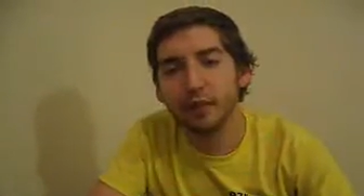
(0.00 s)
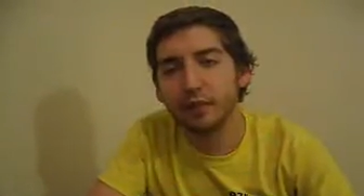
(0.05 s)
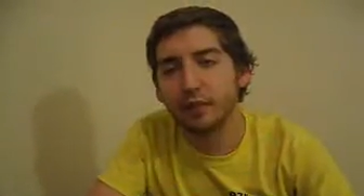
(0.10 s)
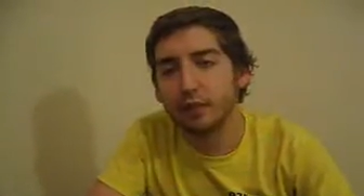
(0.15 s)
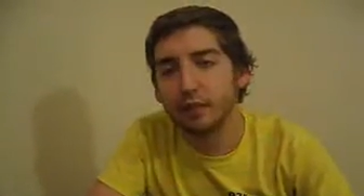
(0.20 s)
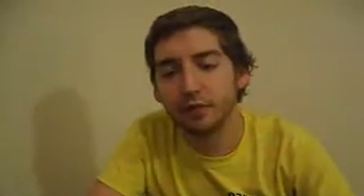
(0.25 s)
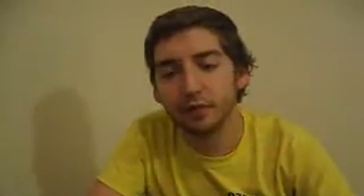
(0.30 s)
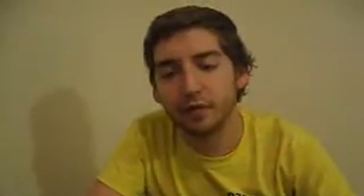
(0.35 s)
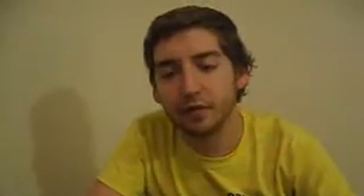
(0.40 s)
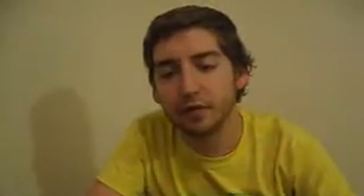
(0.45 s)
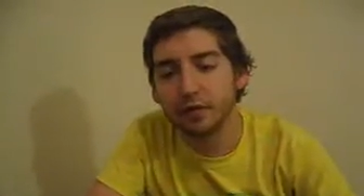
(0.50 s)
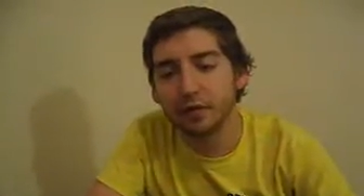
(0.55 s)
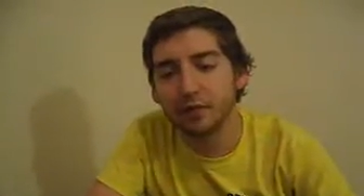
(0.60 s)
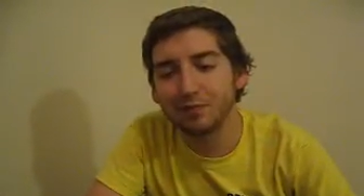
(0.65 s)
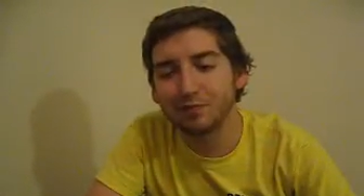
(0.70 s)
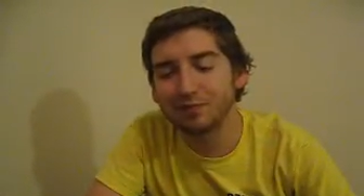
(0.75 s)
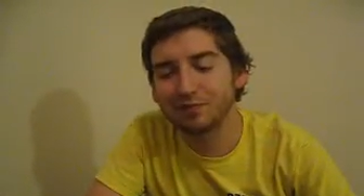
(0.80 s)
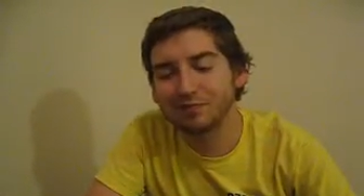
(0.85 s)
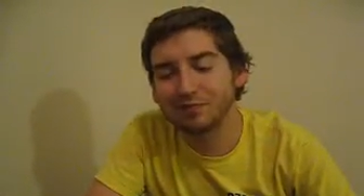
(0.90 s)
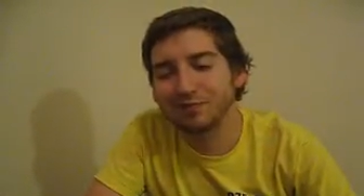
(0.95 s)
it for
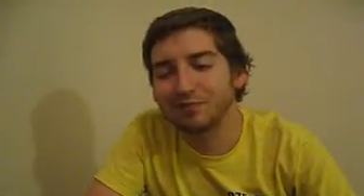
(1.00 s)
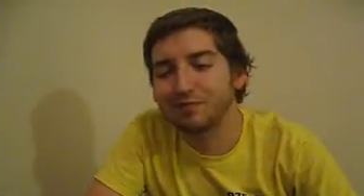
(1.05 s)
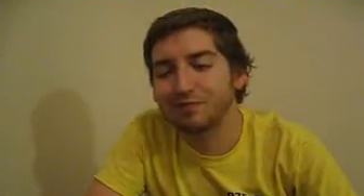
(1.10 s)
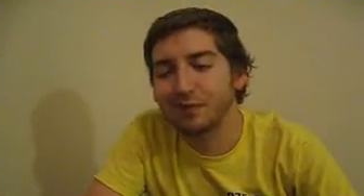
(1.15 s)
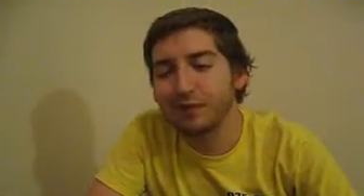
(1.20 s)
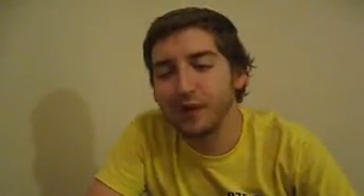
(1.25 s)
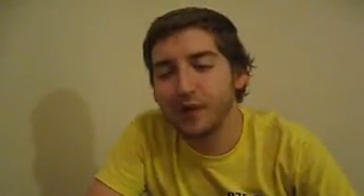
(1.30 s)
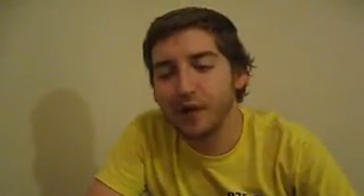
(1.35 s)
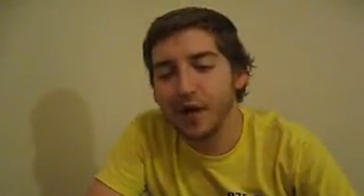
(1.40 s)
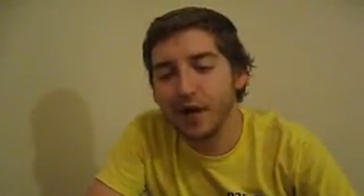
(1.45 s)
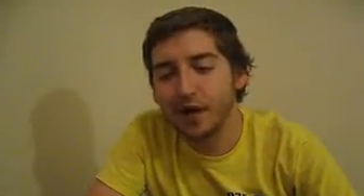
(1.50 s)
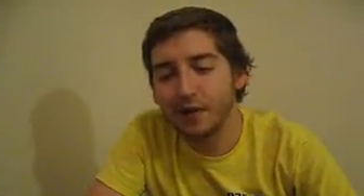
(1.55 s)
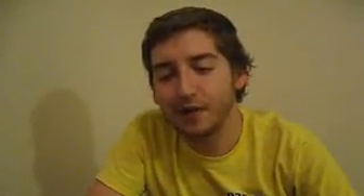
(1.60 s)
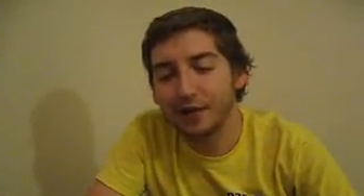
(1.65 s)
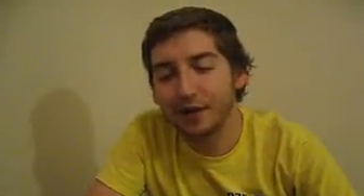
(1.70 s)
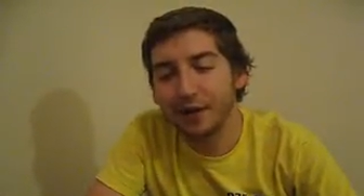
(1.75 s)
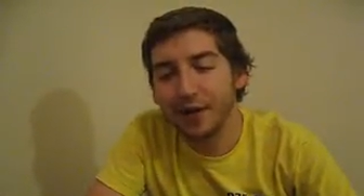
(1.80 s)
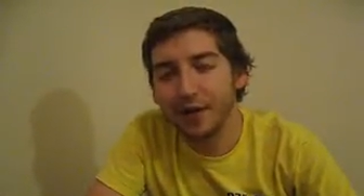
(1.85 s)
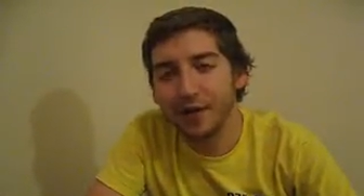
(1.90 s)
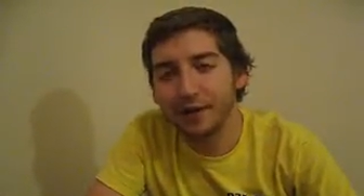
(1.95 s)
a few days
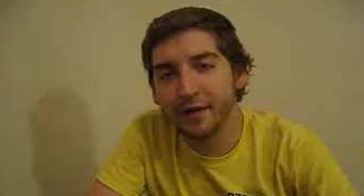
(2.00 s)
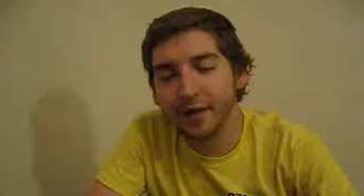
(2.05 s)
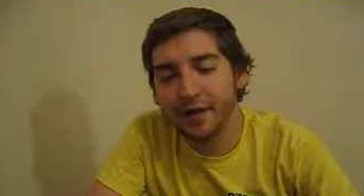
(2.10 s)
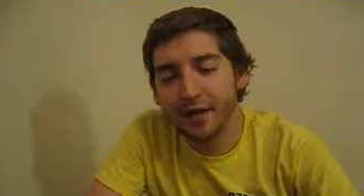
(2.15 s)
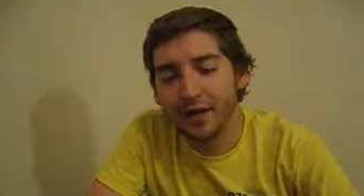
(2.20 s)
straight.